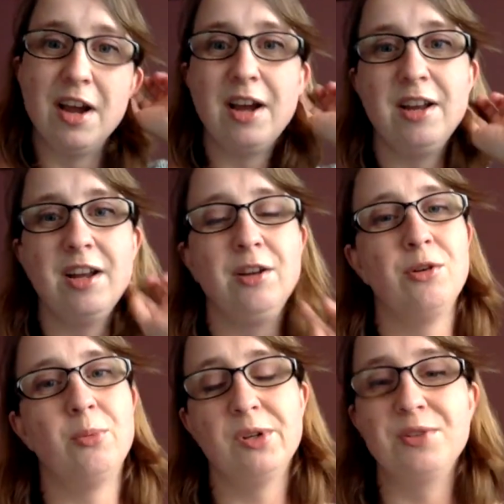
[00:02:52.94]
And I
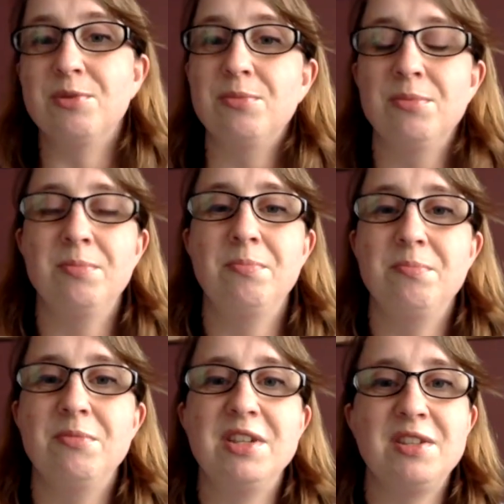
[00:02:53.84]
don't want to
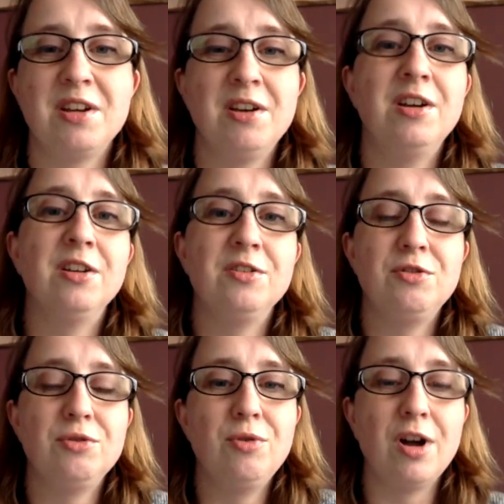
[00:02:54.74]
miss
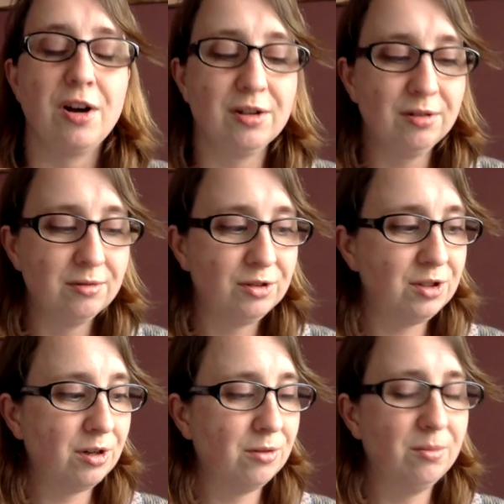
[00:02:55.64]
too long,
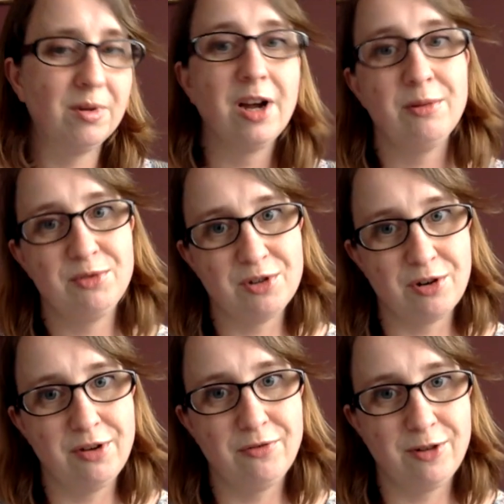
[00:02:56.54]
so I'm
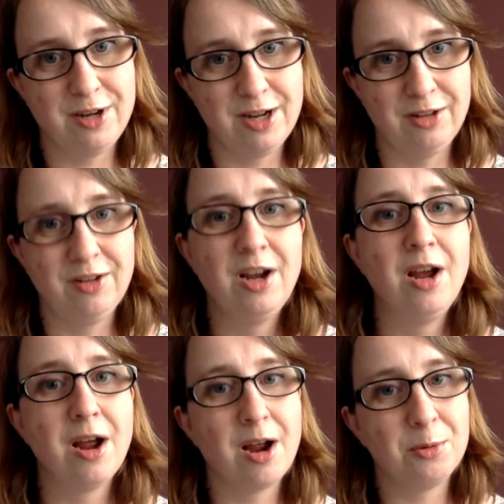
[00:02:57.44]
sorry for that.
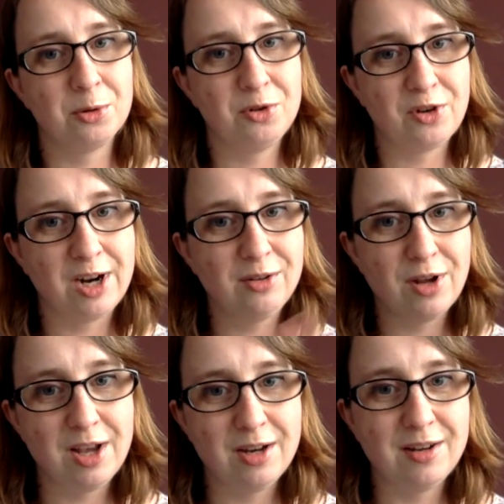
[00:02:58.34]
I will try
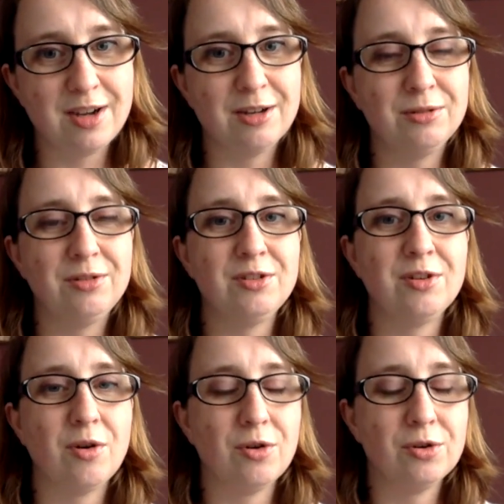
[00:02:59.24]
to edit out
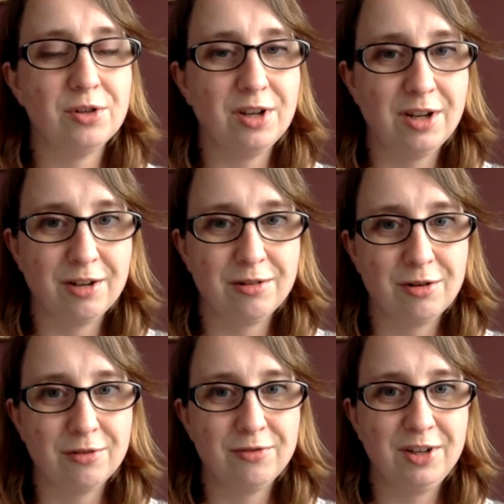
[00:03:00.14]
all the
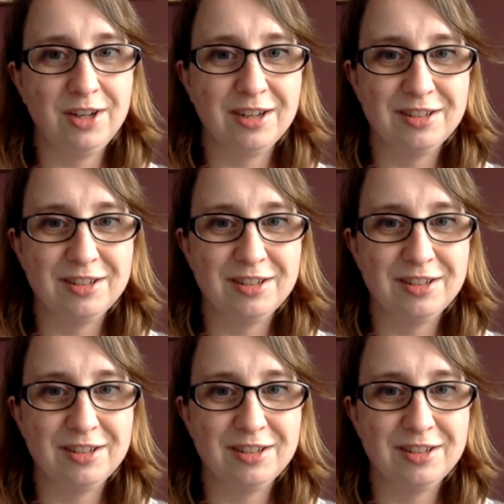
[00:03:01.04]
coughing